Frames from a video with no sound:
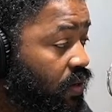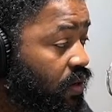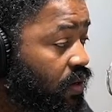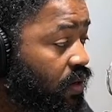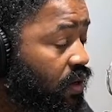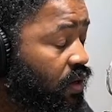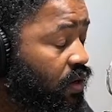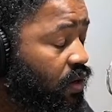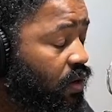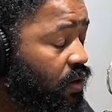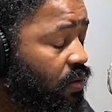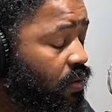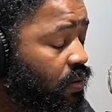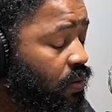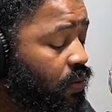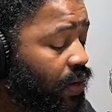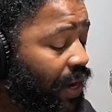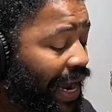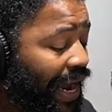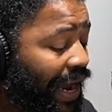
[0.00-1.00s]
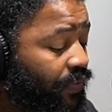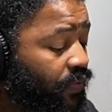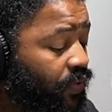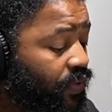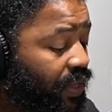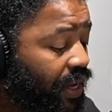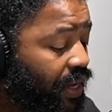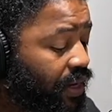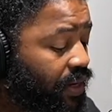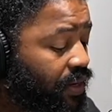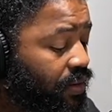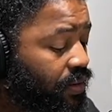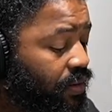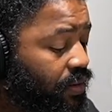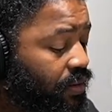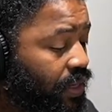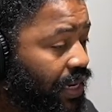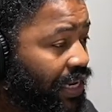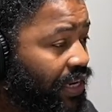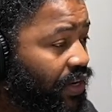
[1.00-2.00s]
You know, after that,
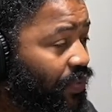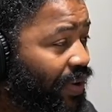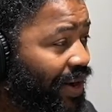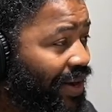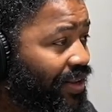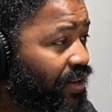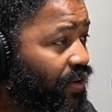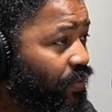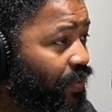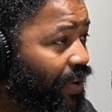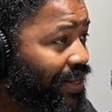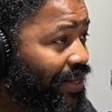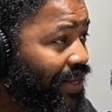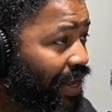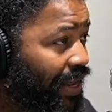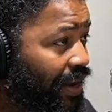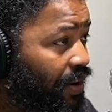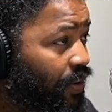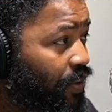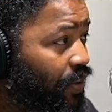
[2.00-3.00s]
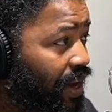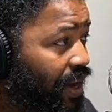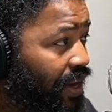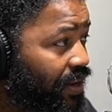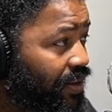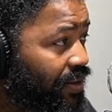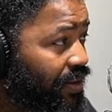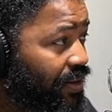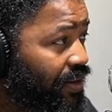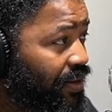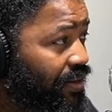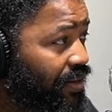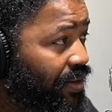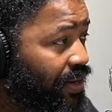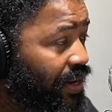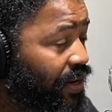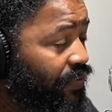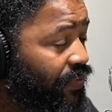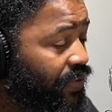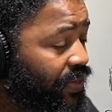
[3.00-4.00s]
and you write you write the LOI, the, the
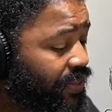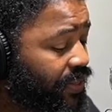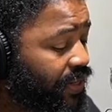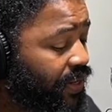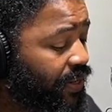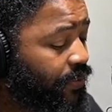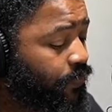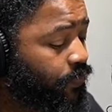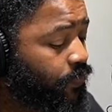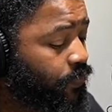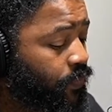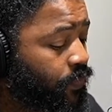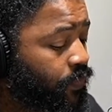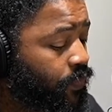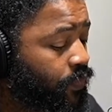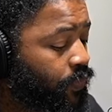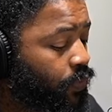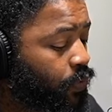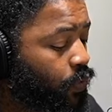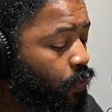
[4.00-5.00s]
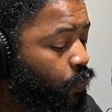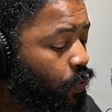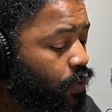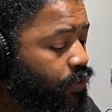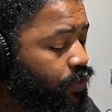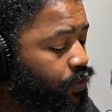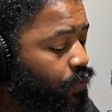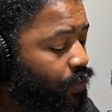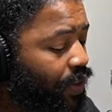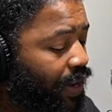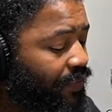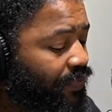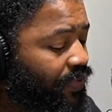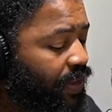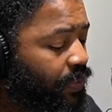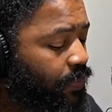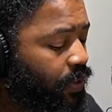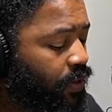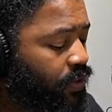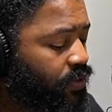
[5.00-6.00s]
letter of intent. Once you have
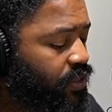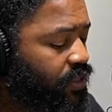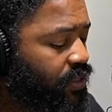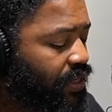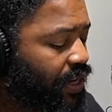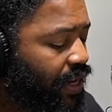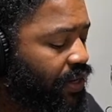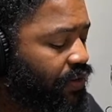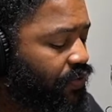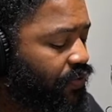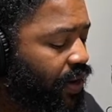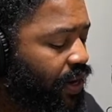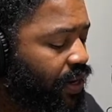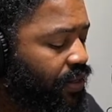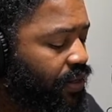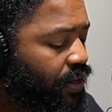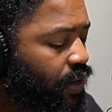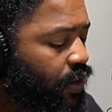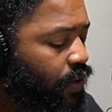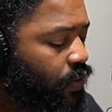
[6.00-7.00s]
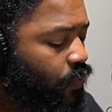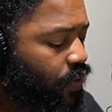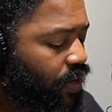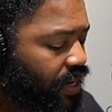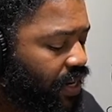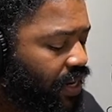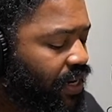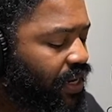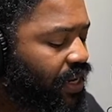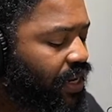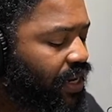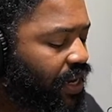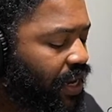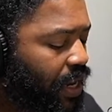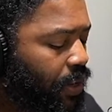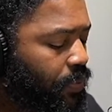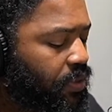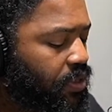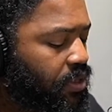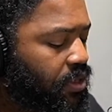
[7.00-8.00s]
that purchase contract, we need to get a
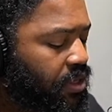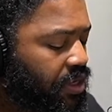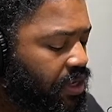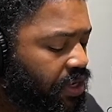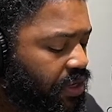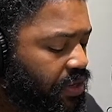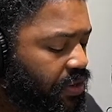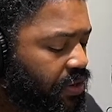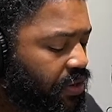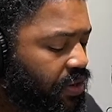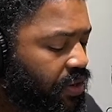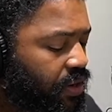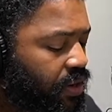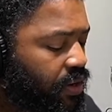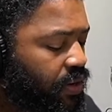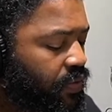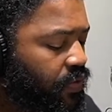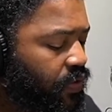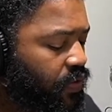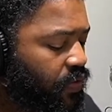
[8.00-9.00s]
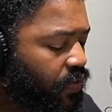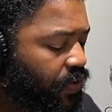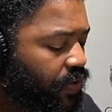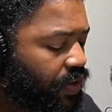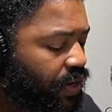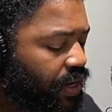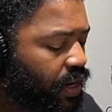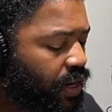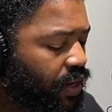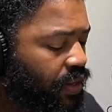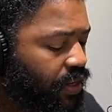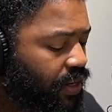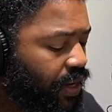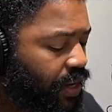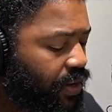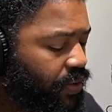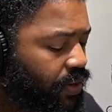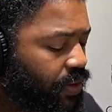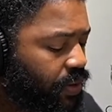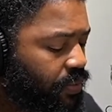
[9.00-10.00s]
copy to the lender, the attorney, and the
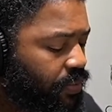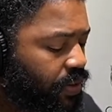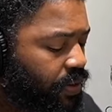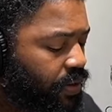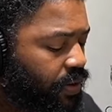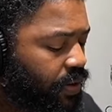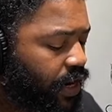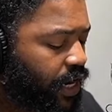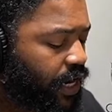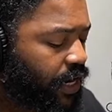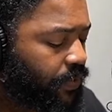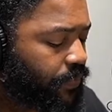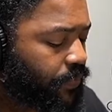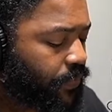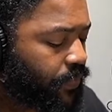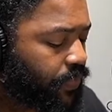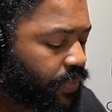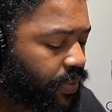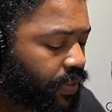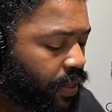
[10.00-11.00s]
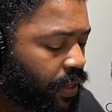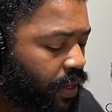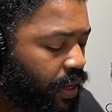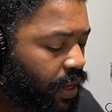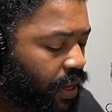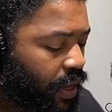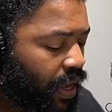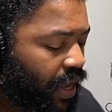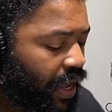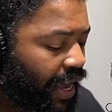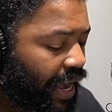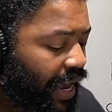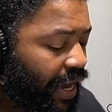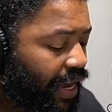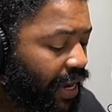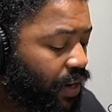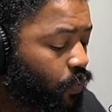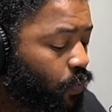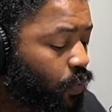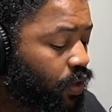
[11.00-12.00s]
title company. All right.
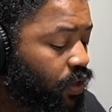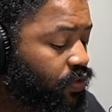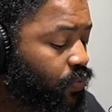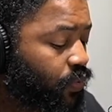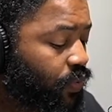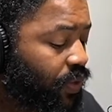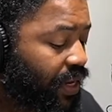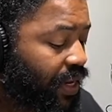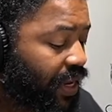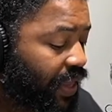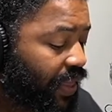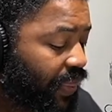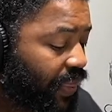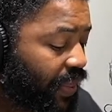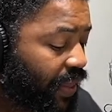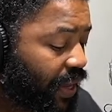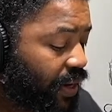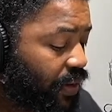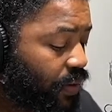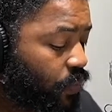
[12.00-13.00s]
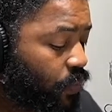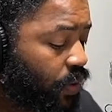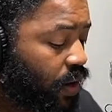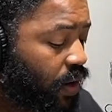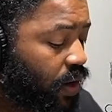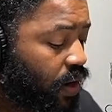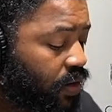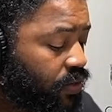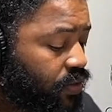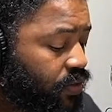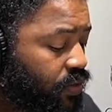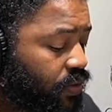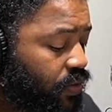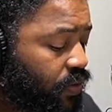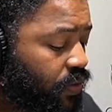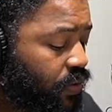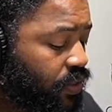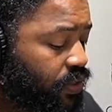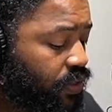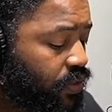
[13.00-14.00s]
And once we get that, we're also
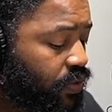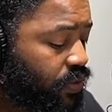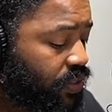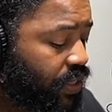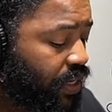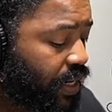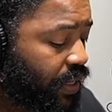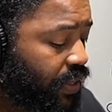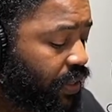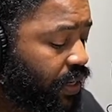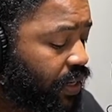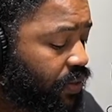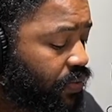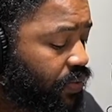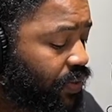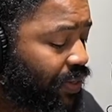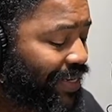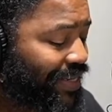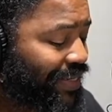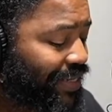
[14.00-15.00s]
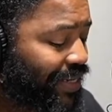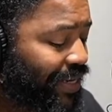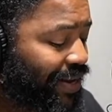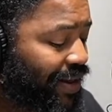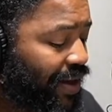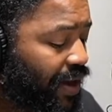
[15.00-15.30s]
going to the second thing, we're going to send the